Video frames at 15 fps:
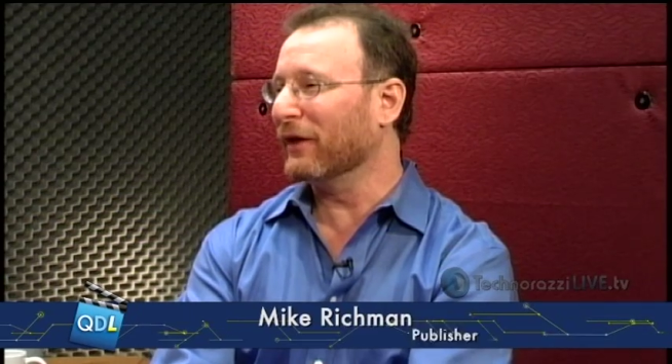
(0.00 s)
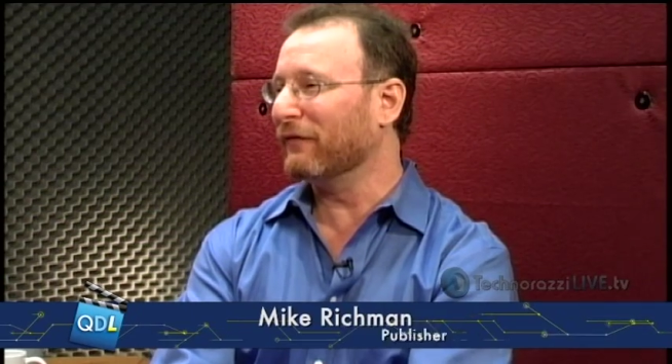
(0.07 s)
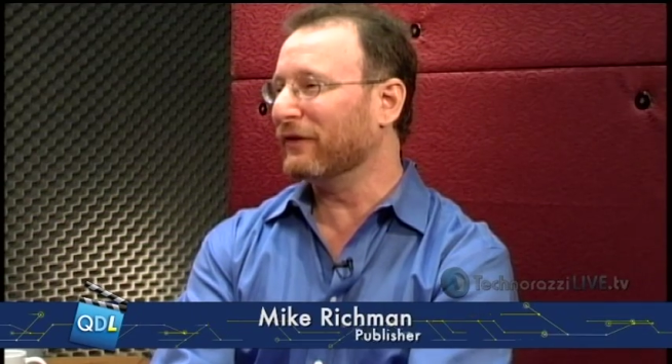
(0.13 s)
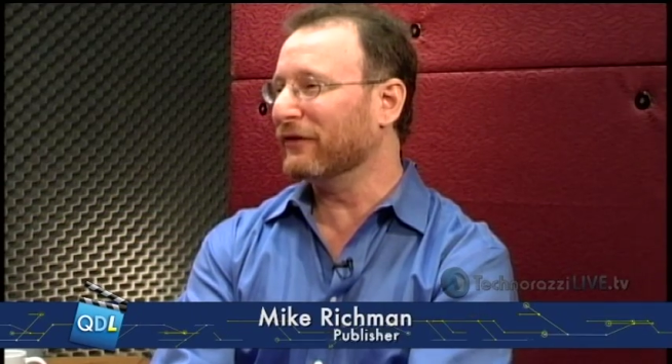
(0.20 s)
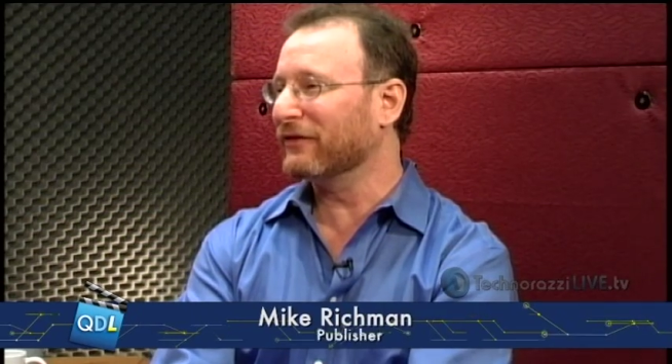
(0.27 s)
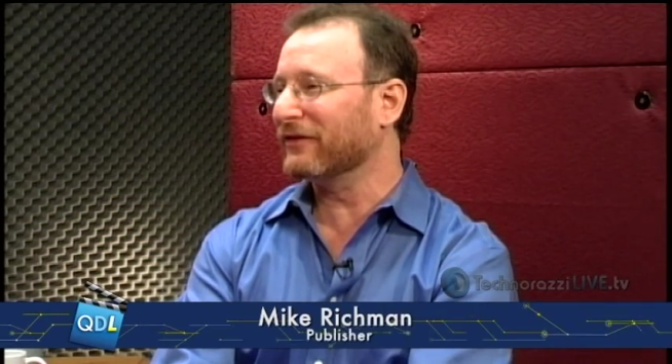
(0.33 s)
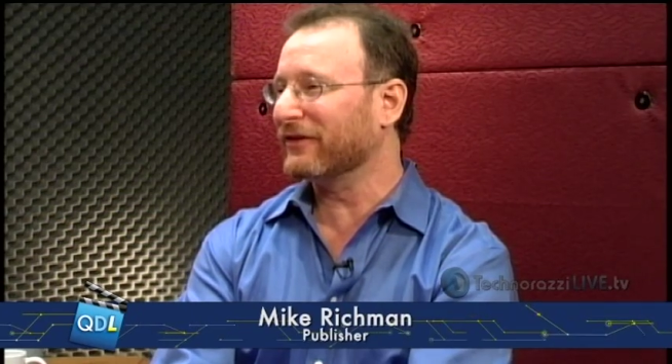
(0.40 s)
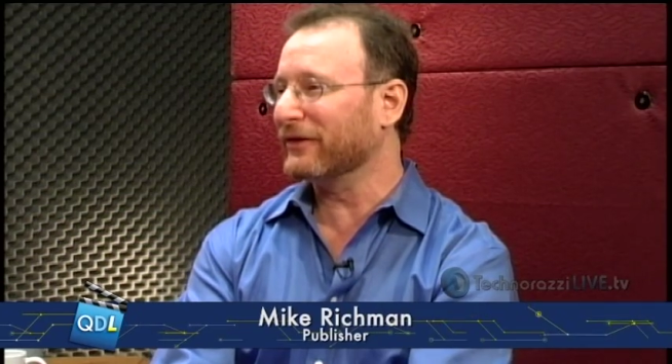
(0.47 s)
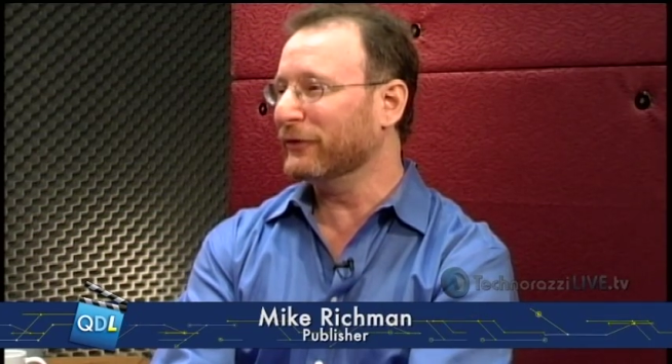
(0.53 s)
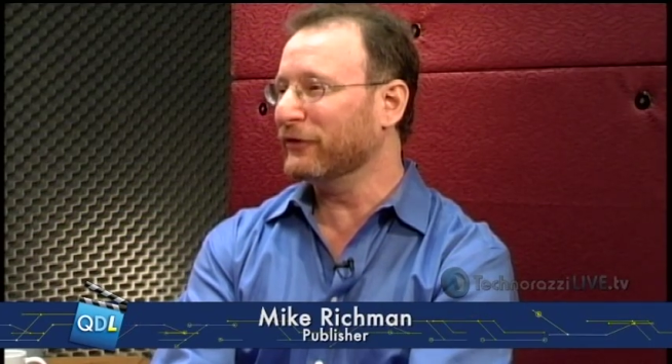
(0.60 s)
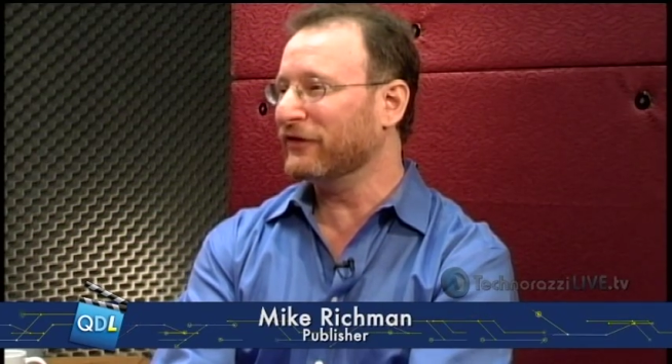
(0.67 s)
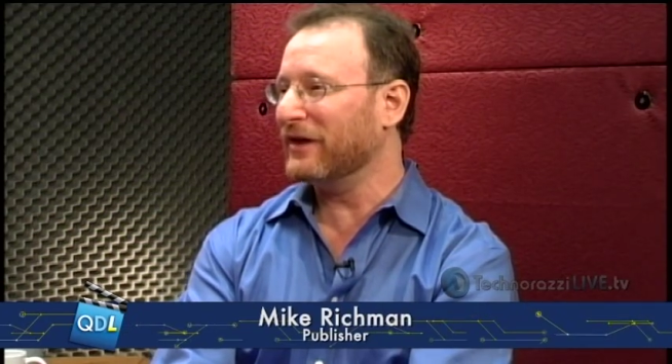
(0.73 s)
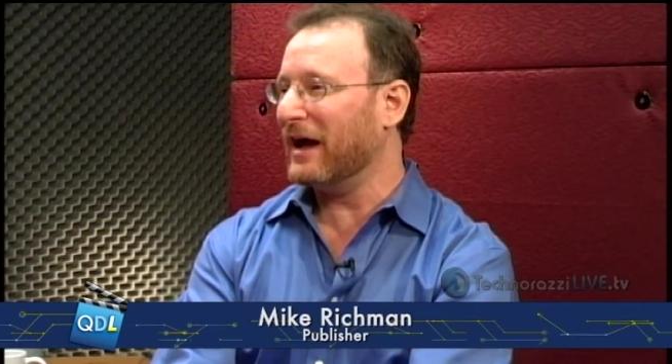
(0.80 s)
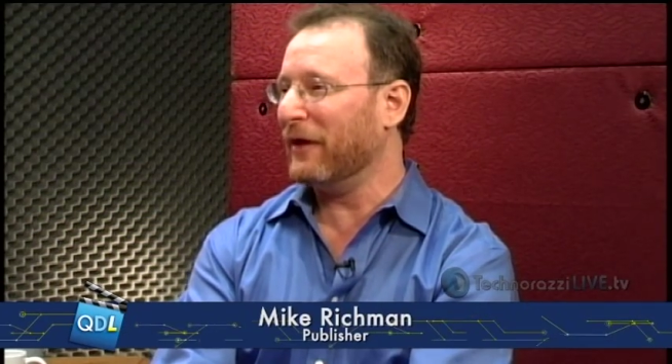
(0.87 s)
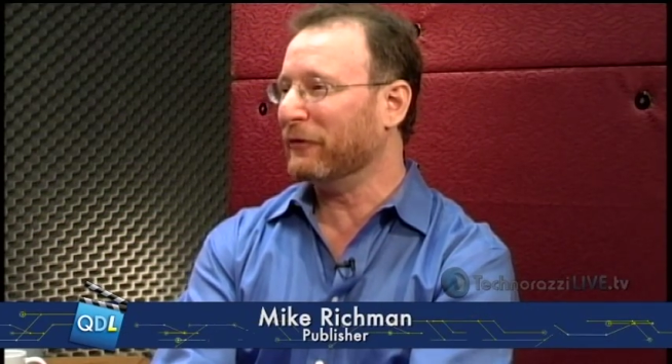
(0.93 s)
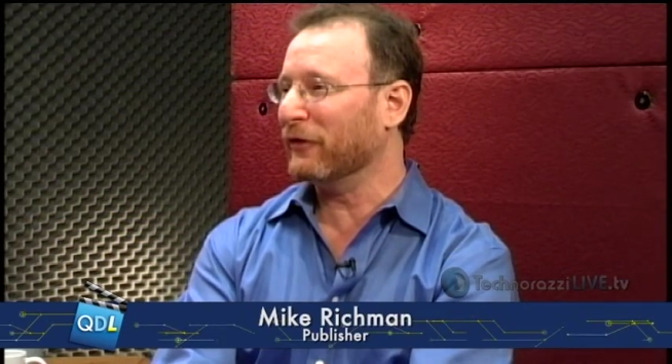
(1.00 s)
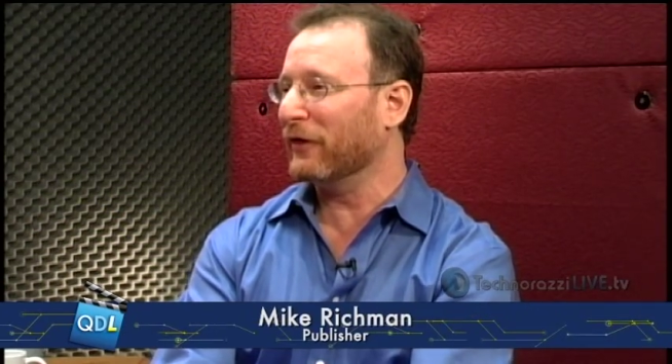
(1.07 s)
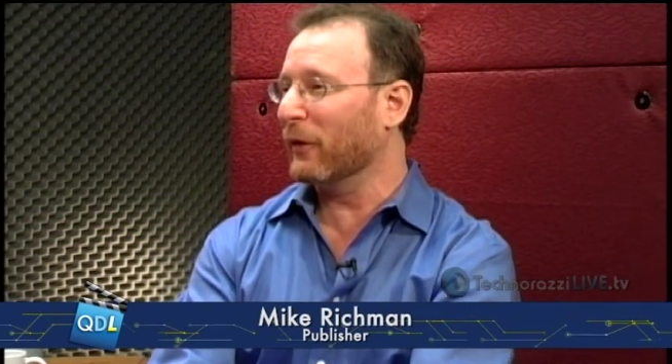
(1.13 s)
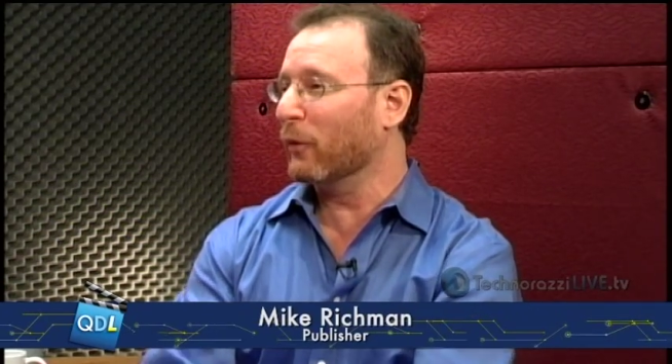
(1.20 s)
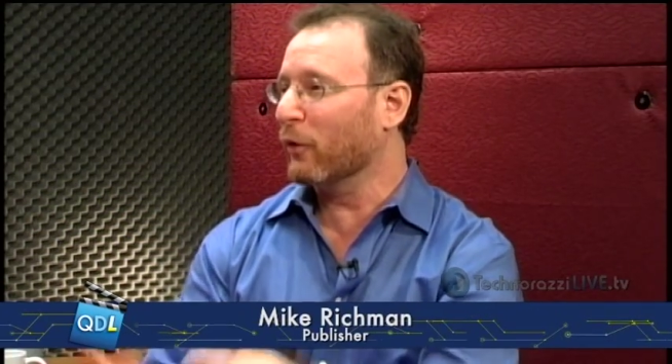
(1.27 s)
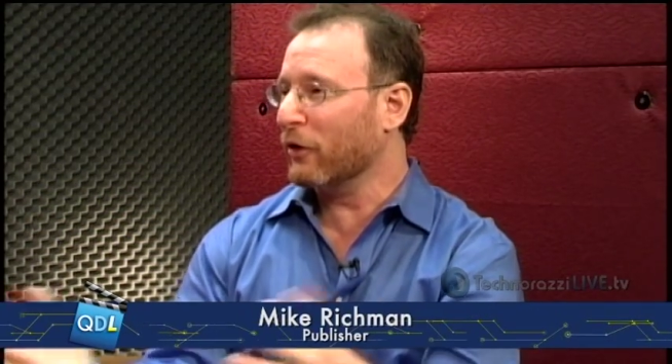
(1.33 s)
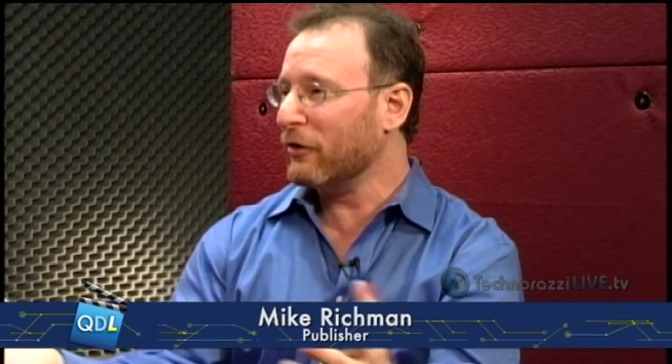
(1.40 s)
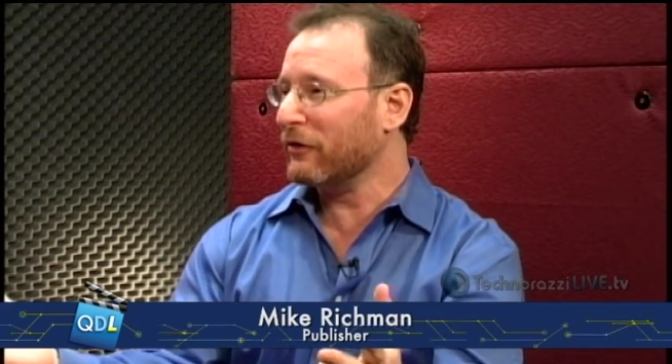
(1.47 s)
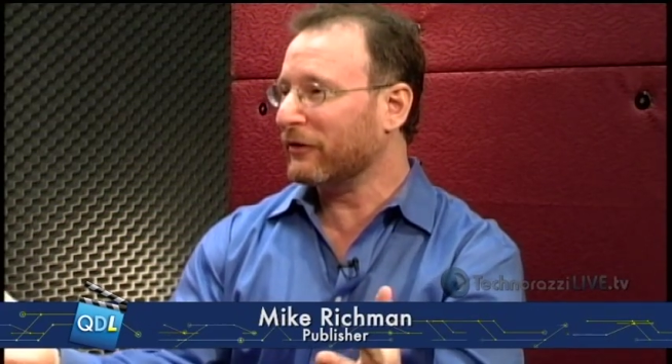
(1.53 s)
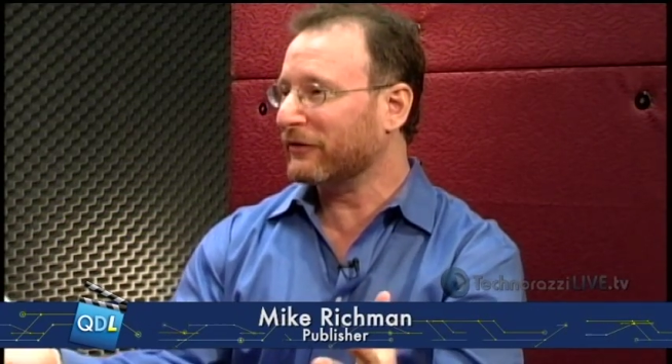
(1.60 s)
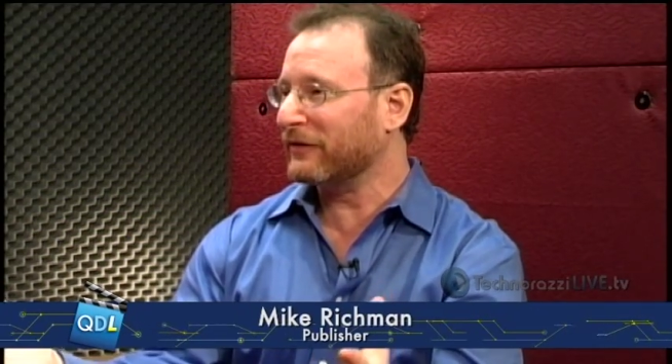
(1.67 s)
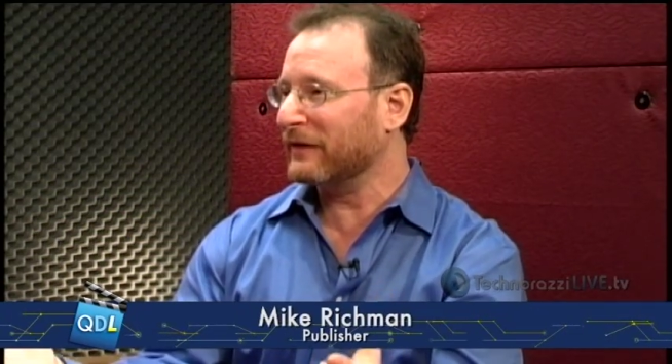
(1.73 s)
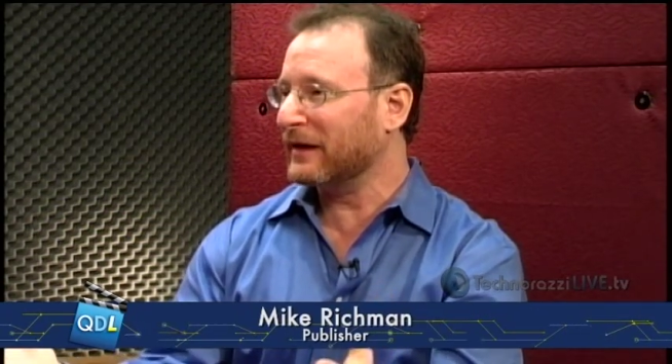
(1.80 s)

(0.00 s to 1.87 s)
if there's a solution out there that works